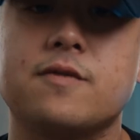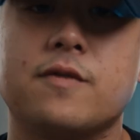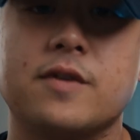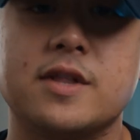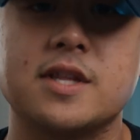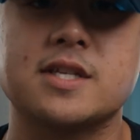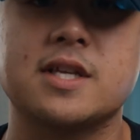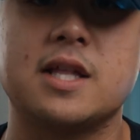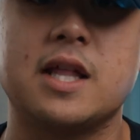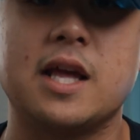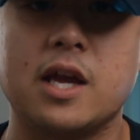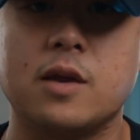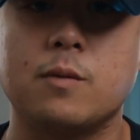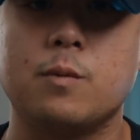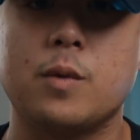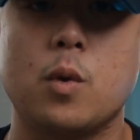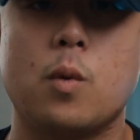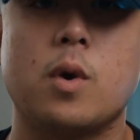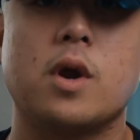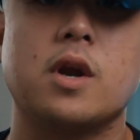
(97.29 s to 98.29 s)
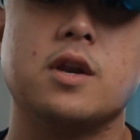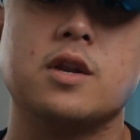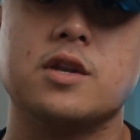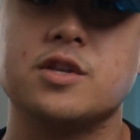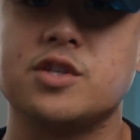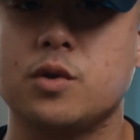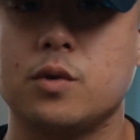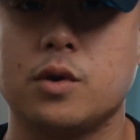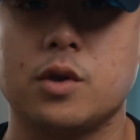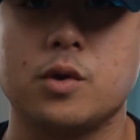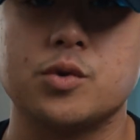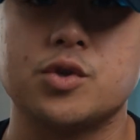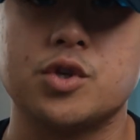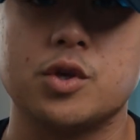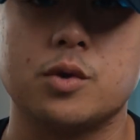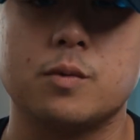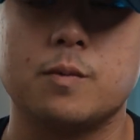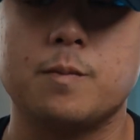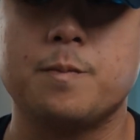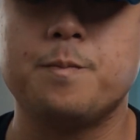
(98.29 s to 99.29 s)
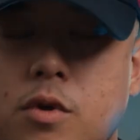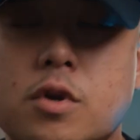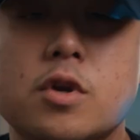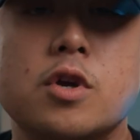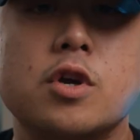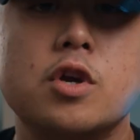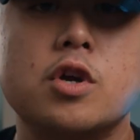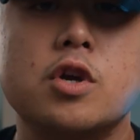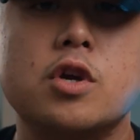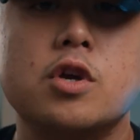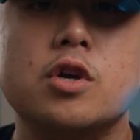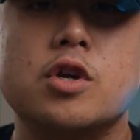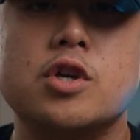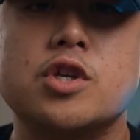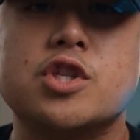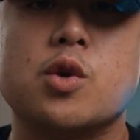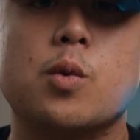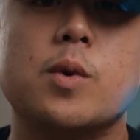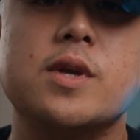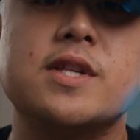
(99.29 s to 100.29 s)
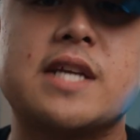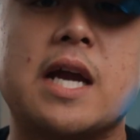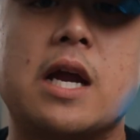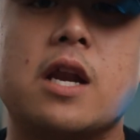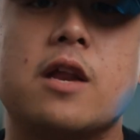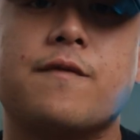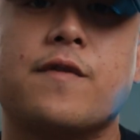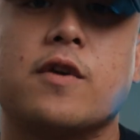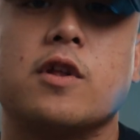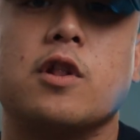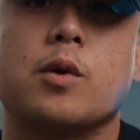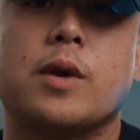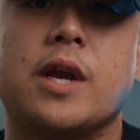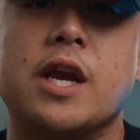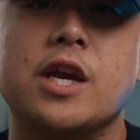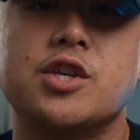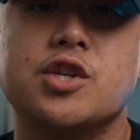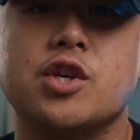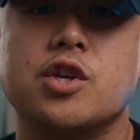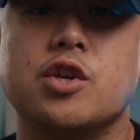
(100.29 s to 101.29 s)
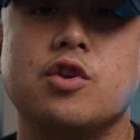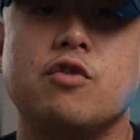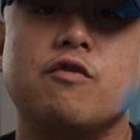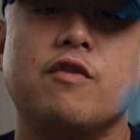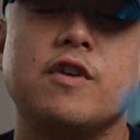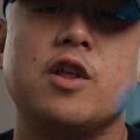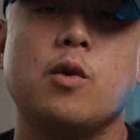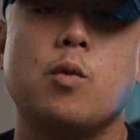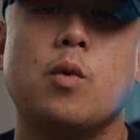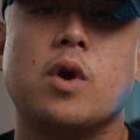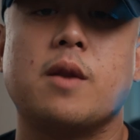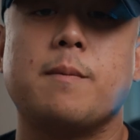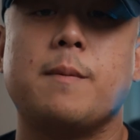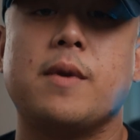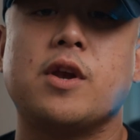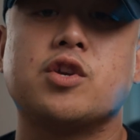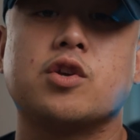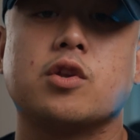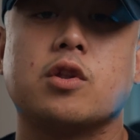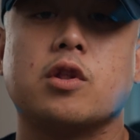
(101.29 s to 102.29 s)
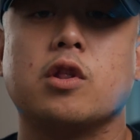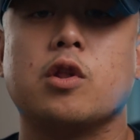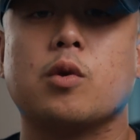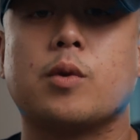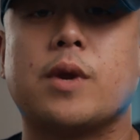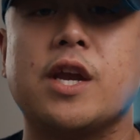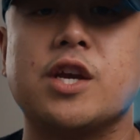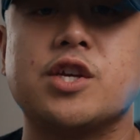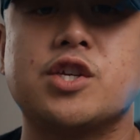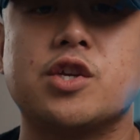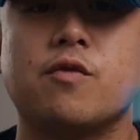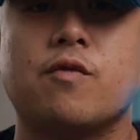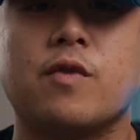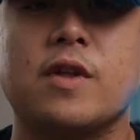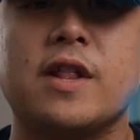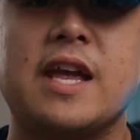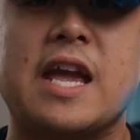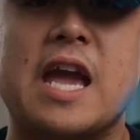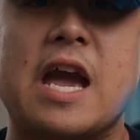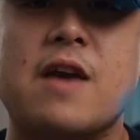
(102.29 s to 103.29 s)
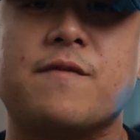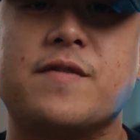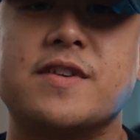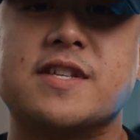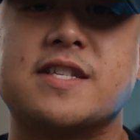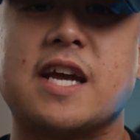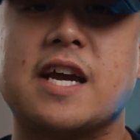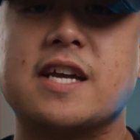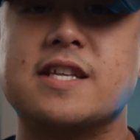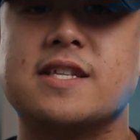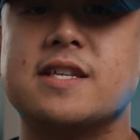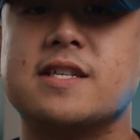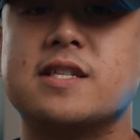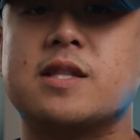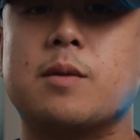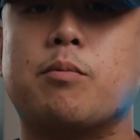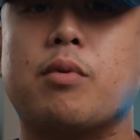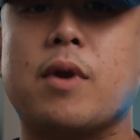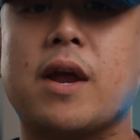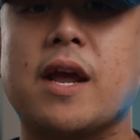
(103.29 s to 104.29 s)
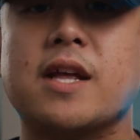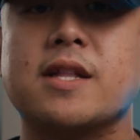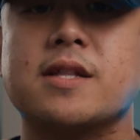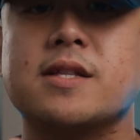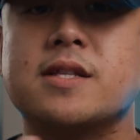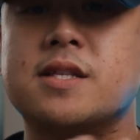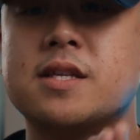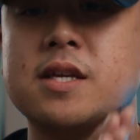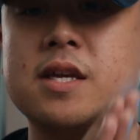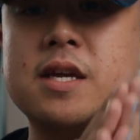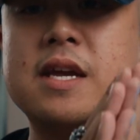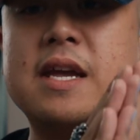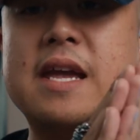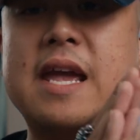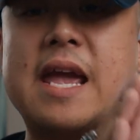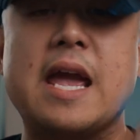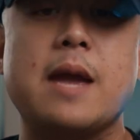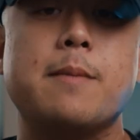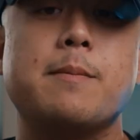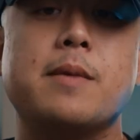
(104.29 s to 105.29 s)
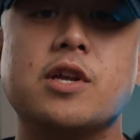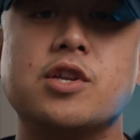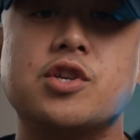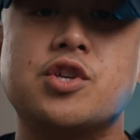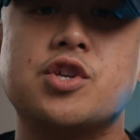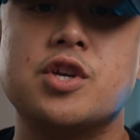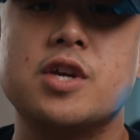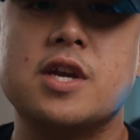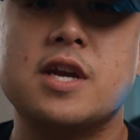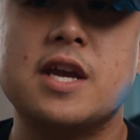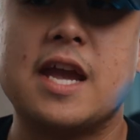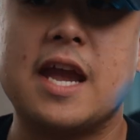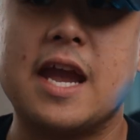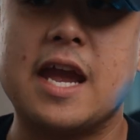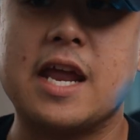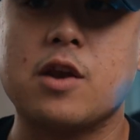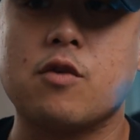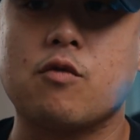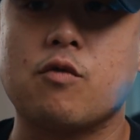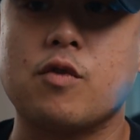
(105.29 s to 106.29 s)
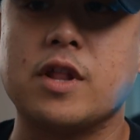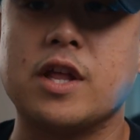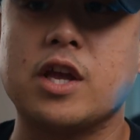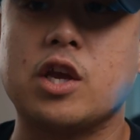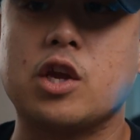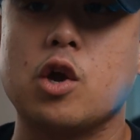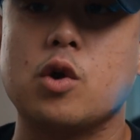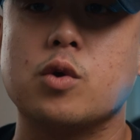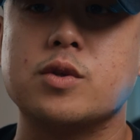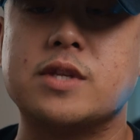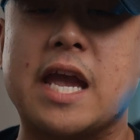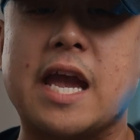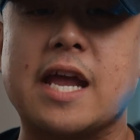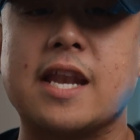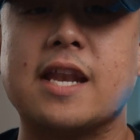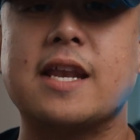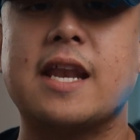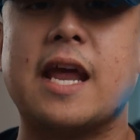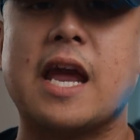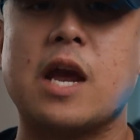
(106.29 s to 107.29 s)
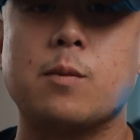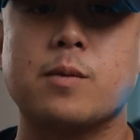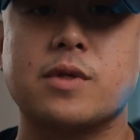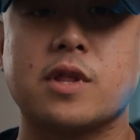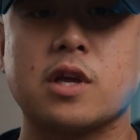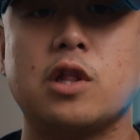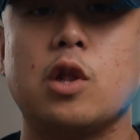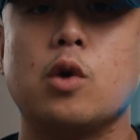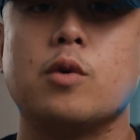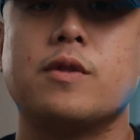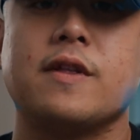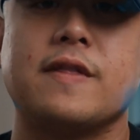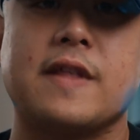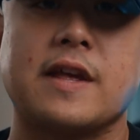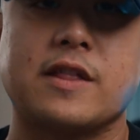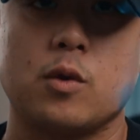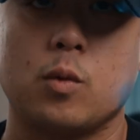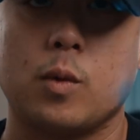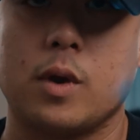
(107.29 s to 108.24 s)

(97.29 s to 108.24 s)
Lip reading: for this client, we wanted a studio shoot. So when scouting for a location, you really want to make sure the location really emphasizes the brand's image, and it really goes hand in hand with the clothing that they're